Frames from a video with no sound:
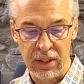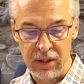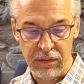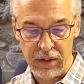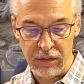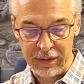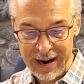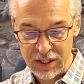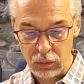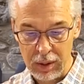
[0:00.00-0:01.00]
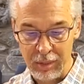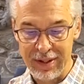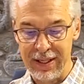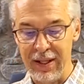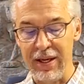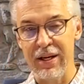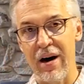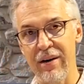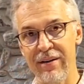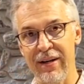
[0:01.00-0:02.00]
If, if last week we said that
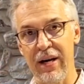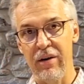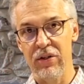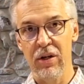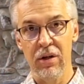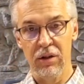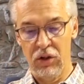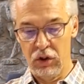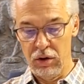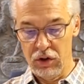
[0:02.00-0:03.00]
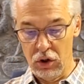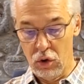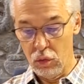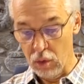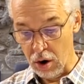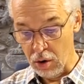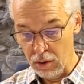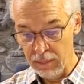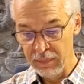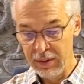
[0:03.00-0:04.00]
God desires the church to
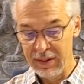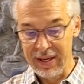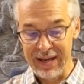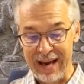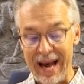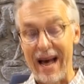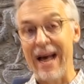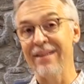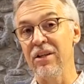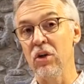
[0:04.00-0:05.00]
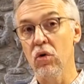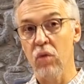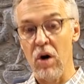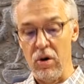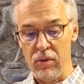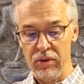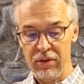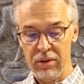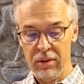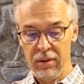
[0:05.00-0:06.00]
grow, then as it
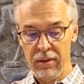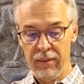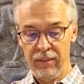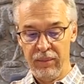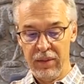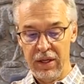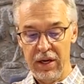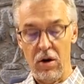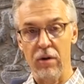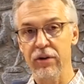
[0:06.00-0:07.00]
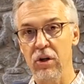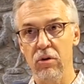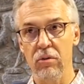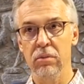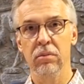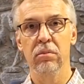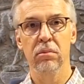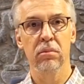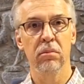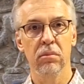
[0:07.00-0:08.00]
grows, it also
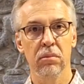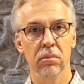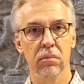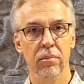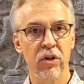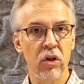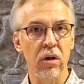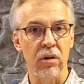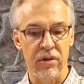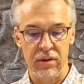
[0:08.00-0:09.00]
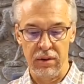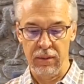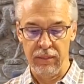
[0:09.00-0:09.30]
matures.